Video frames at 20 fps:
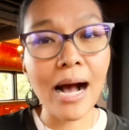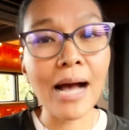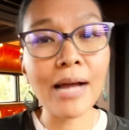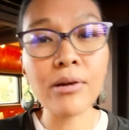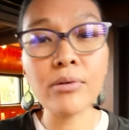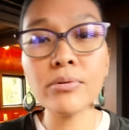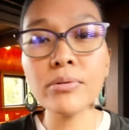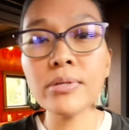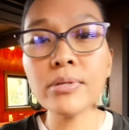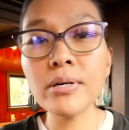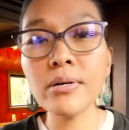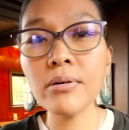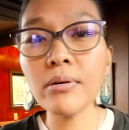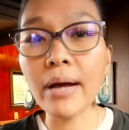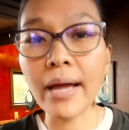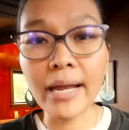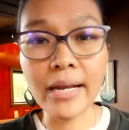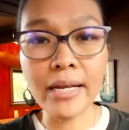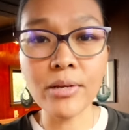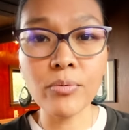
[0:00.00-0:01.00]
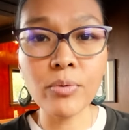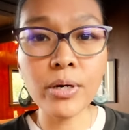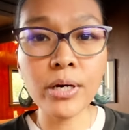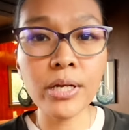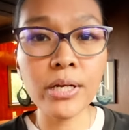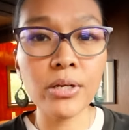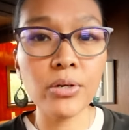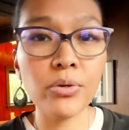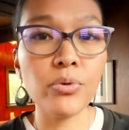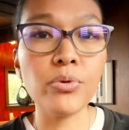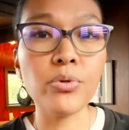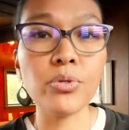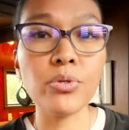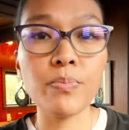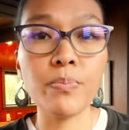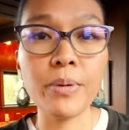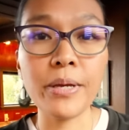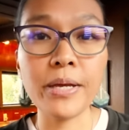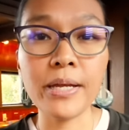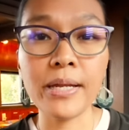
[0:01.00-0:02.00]
I don't know anyone who's
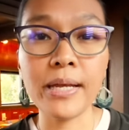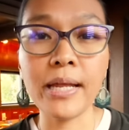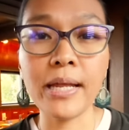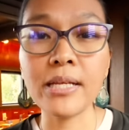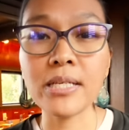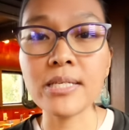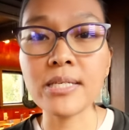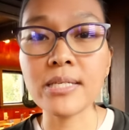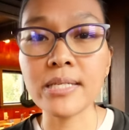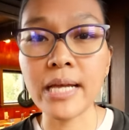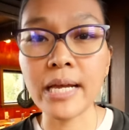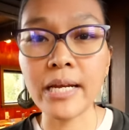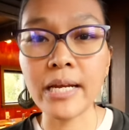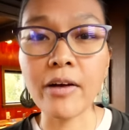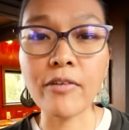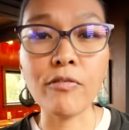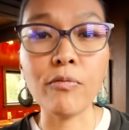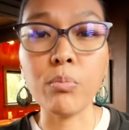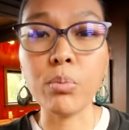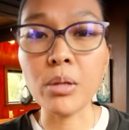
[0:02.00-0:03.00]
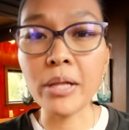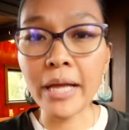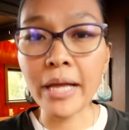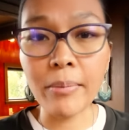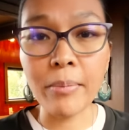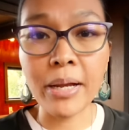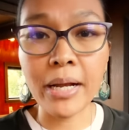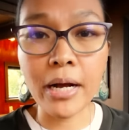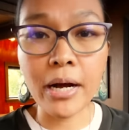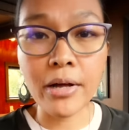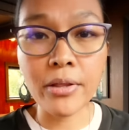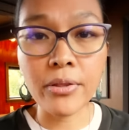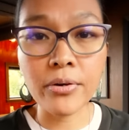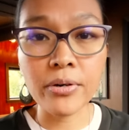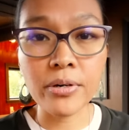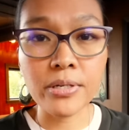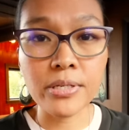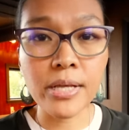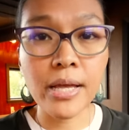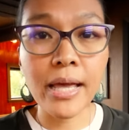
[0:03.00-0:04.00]
been in a state of blaming
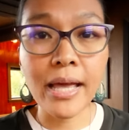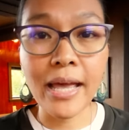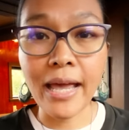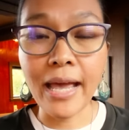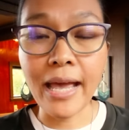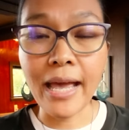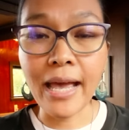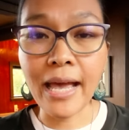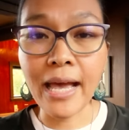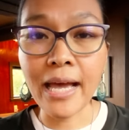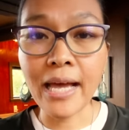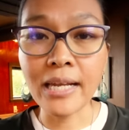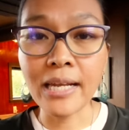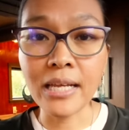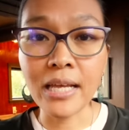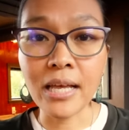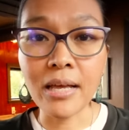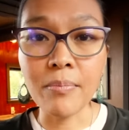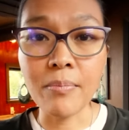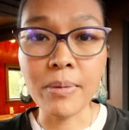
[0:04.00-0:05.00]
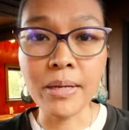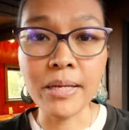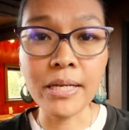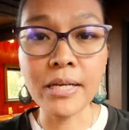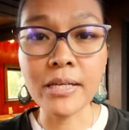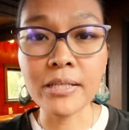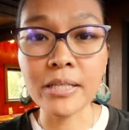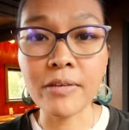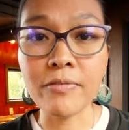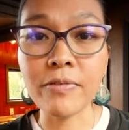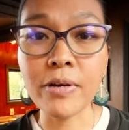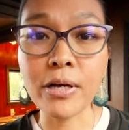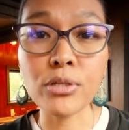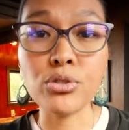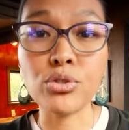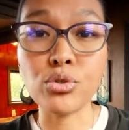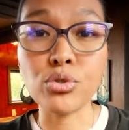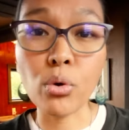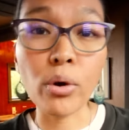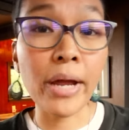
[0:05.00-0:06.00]
others and immediately
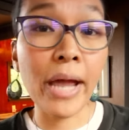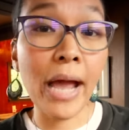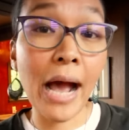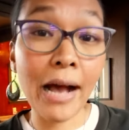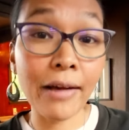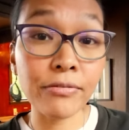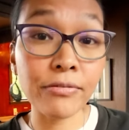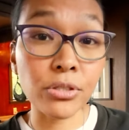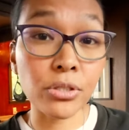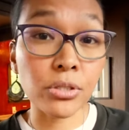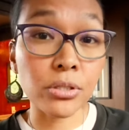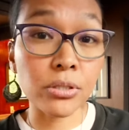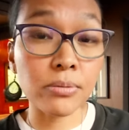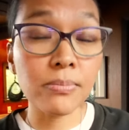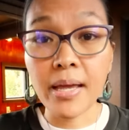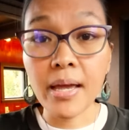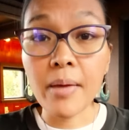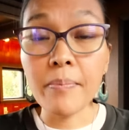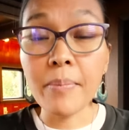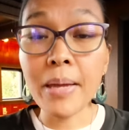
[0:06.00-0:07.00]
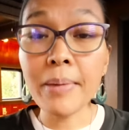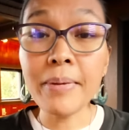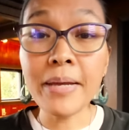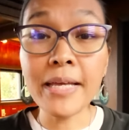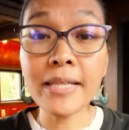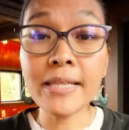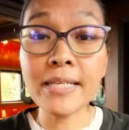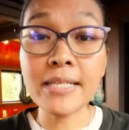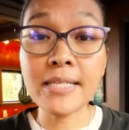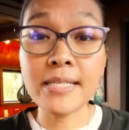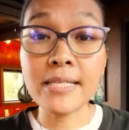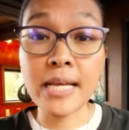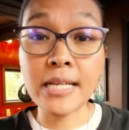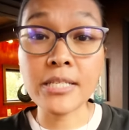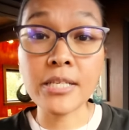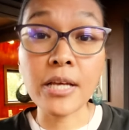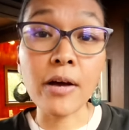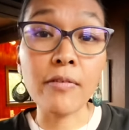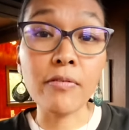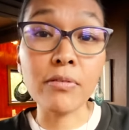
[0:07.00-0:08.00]
felt joy after. Maybe in the
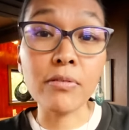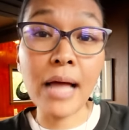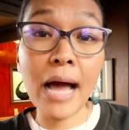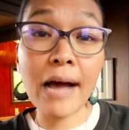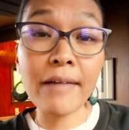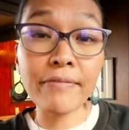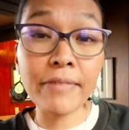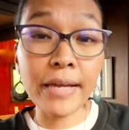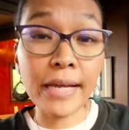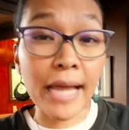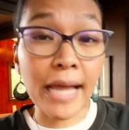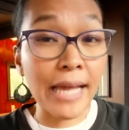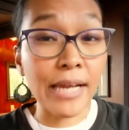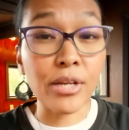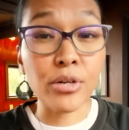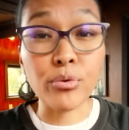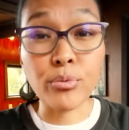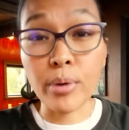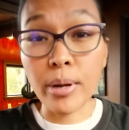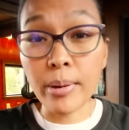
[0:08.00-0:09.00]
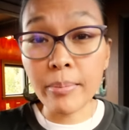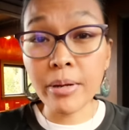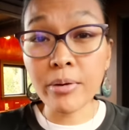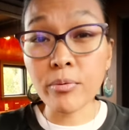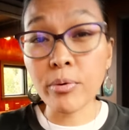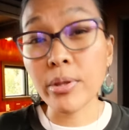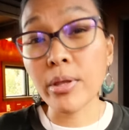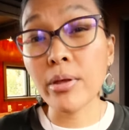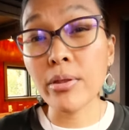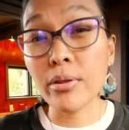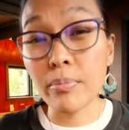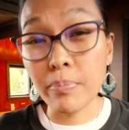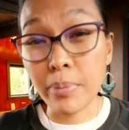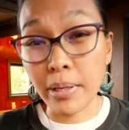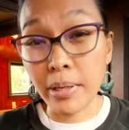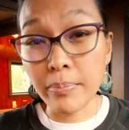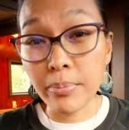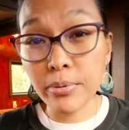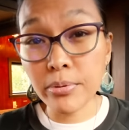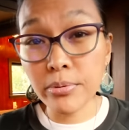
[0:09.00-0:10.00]
sense of laughing and agreement with other
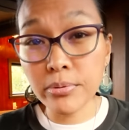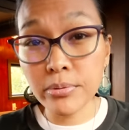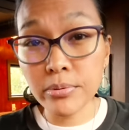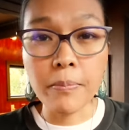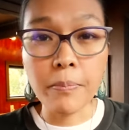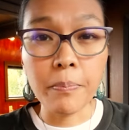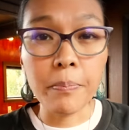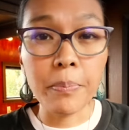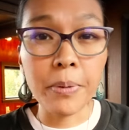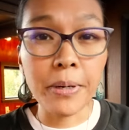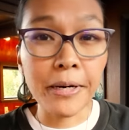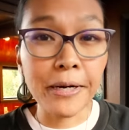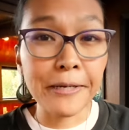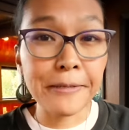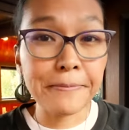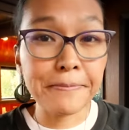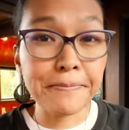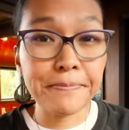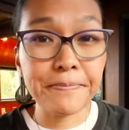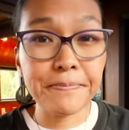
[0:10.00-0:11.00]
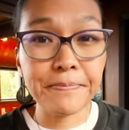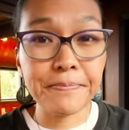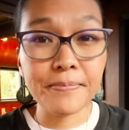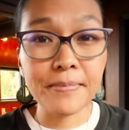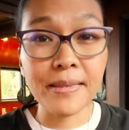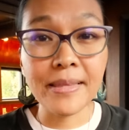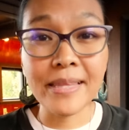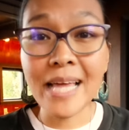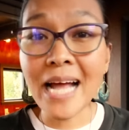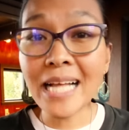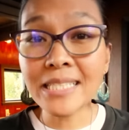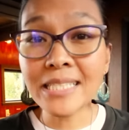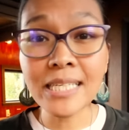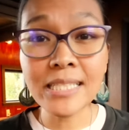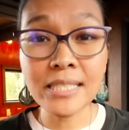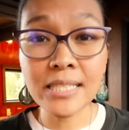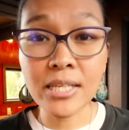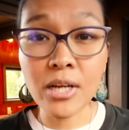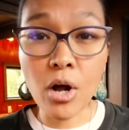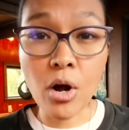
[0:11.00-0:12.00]
people, but that
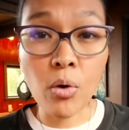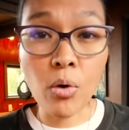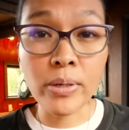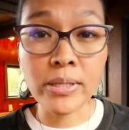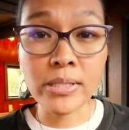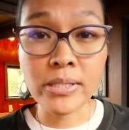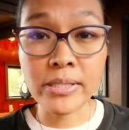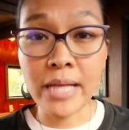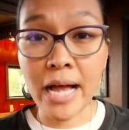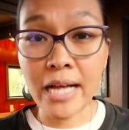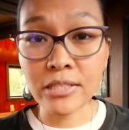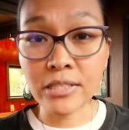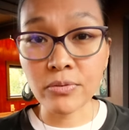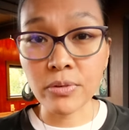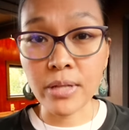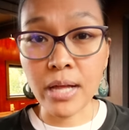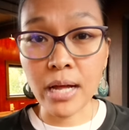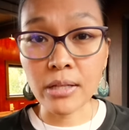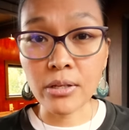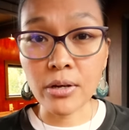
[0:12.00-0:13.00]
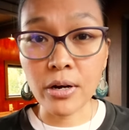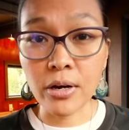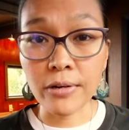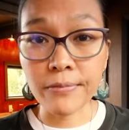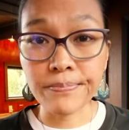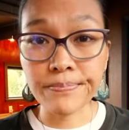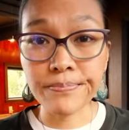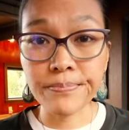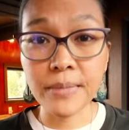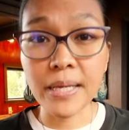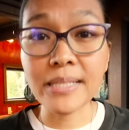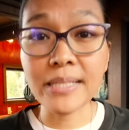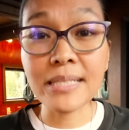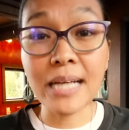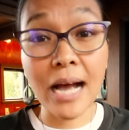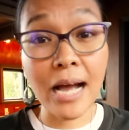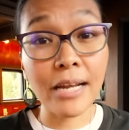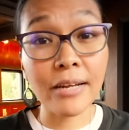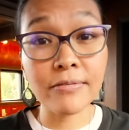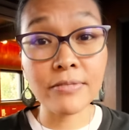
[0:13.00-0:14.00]
doesn't always last for that long. It's
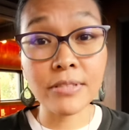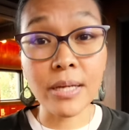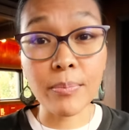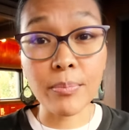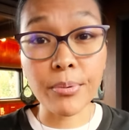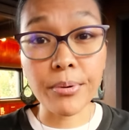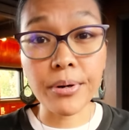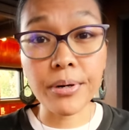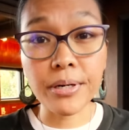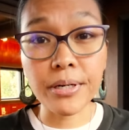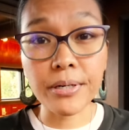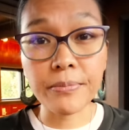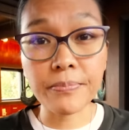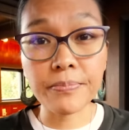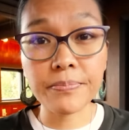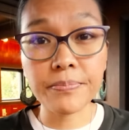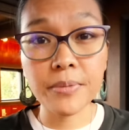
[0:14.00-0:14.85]
kind of temporary.